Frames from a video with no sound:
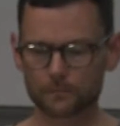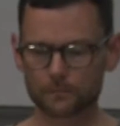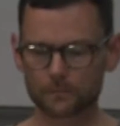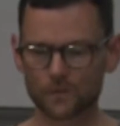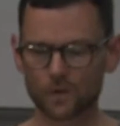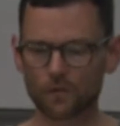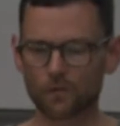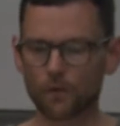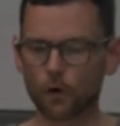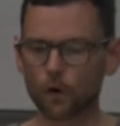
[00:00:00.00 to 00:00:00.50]

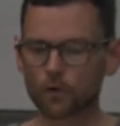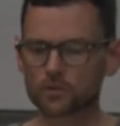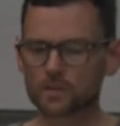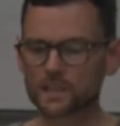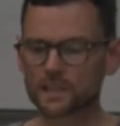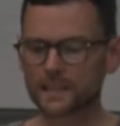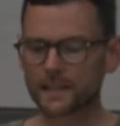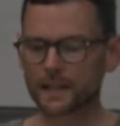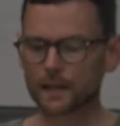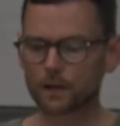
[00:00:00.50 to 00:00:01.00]
The
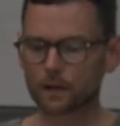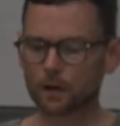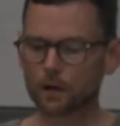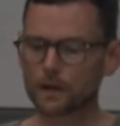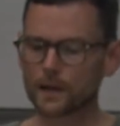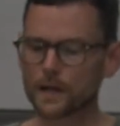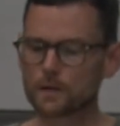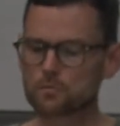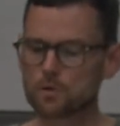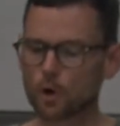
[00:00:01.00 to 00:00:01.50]

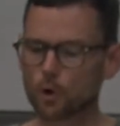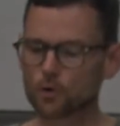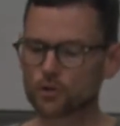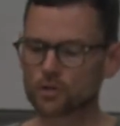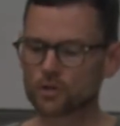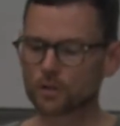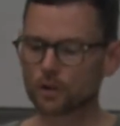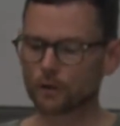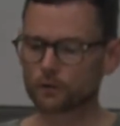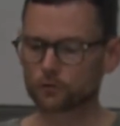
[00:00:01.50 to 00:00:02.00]
40-year-long
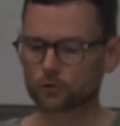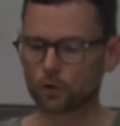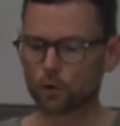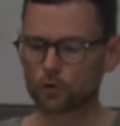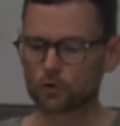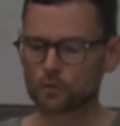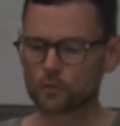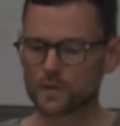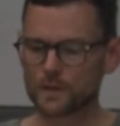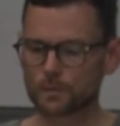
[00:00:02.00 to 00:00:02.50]
erosion of
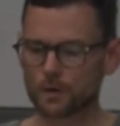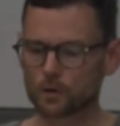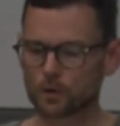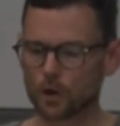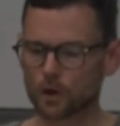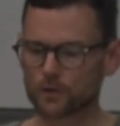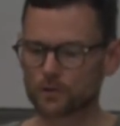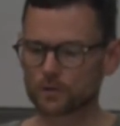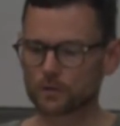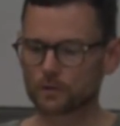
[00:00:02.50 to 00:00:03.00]
social
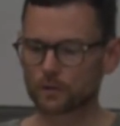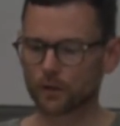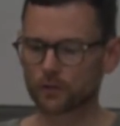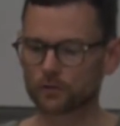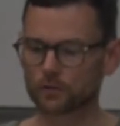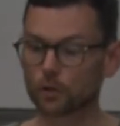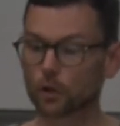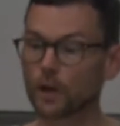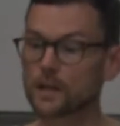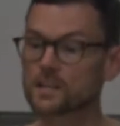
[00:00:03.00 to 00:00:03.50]
reproduction
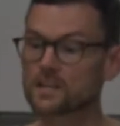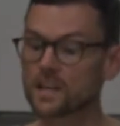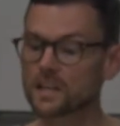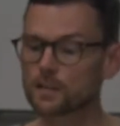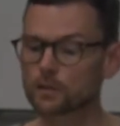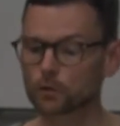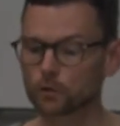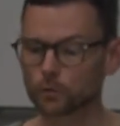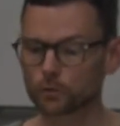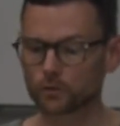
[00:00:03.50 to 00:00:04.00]
thus
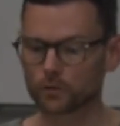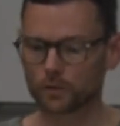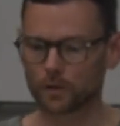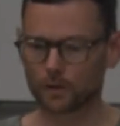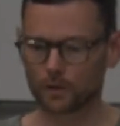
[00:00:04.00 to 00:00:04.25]
continues,